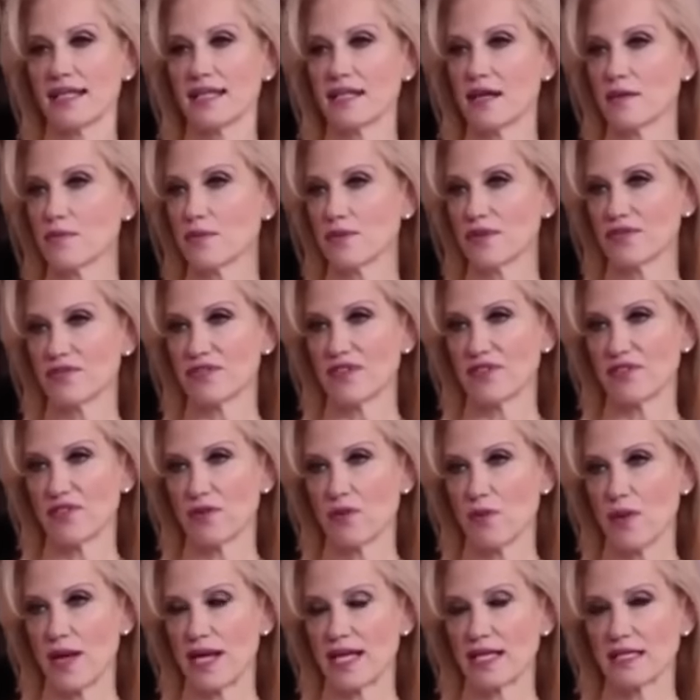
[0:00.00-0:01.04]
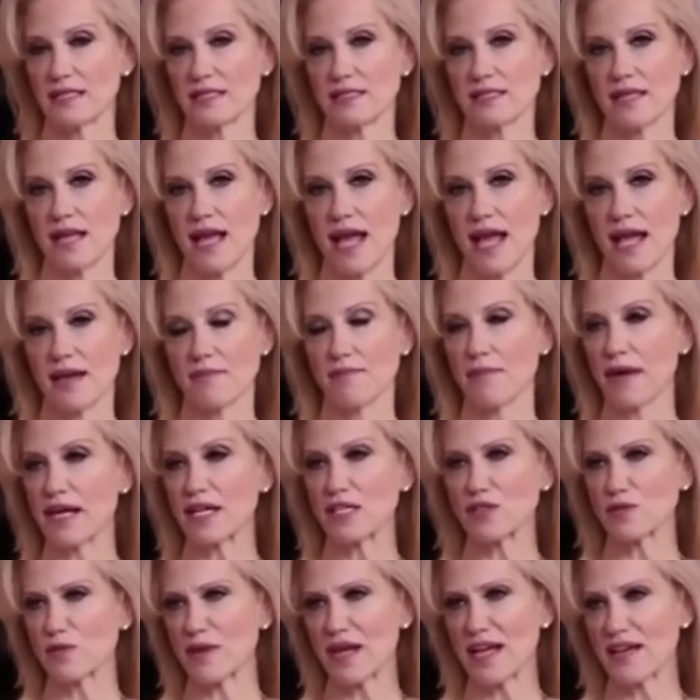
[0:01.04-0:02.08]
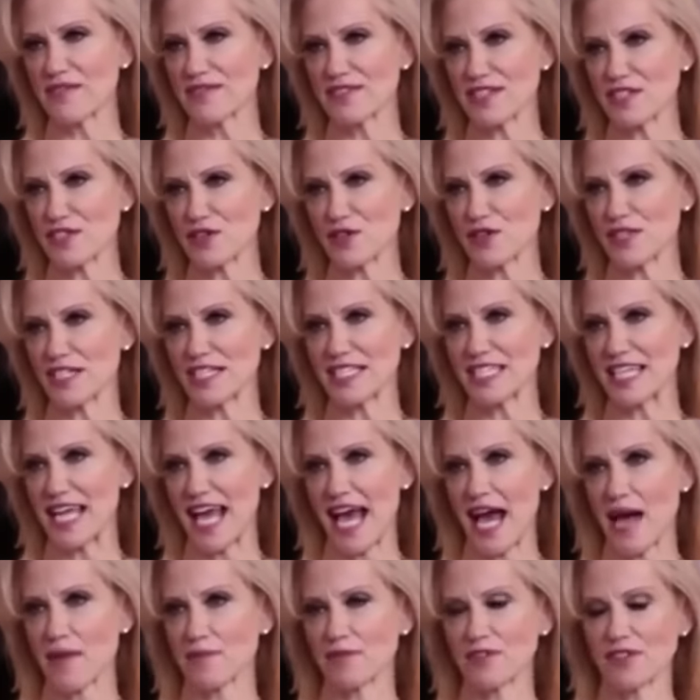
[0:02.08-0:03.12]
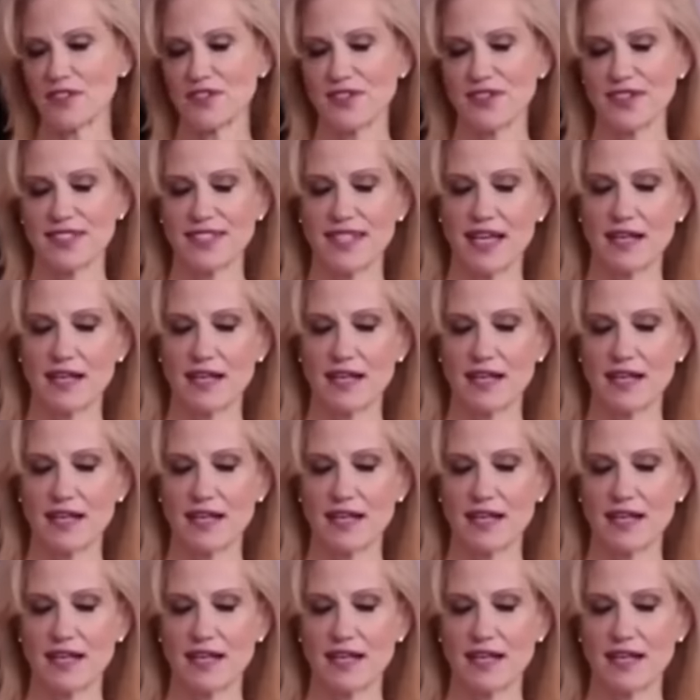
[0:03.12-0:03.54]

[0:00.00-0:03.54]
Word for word: any number of different ways, and microwaves that turn into cameras,